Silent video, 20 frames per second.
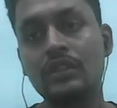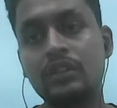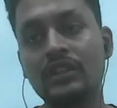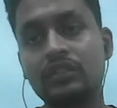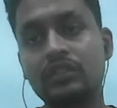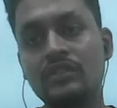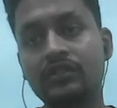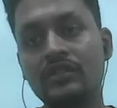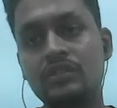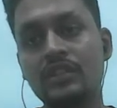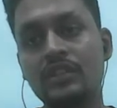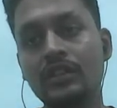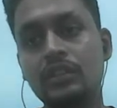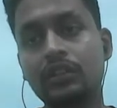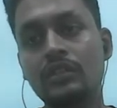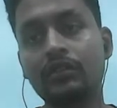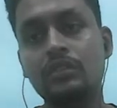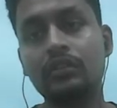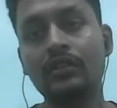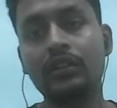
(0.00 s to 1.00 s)
that is
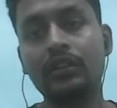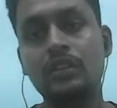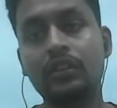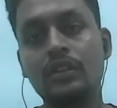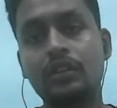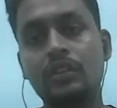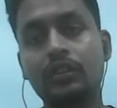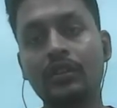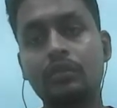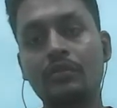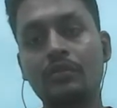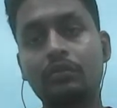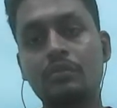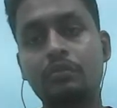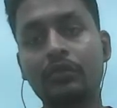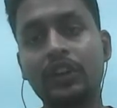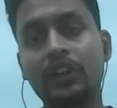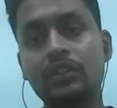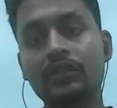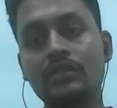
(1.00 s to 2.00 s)
3,
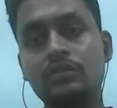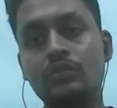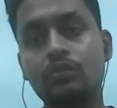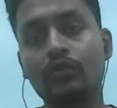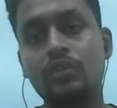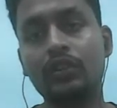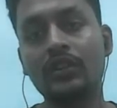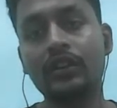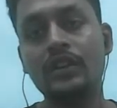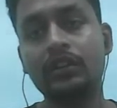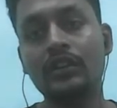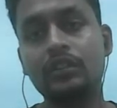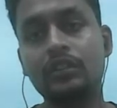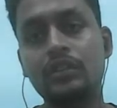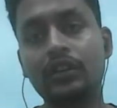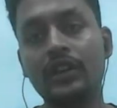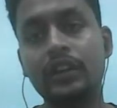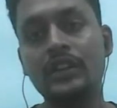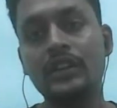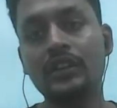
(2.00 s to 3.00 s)
makes
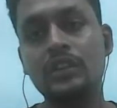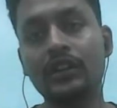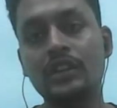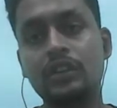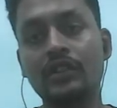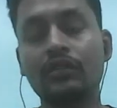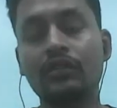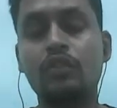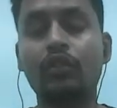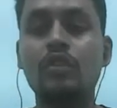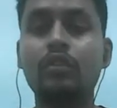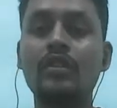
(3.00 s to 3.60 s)
180 degree.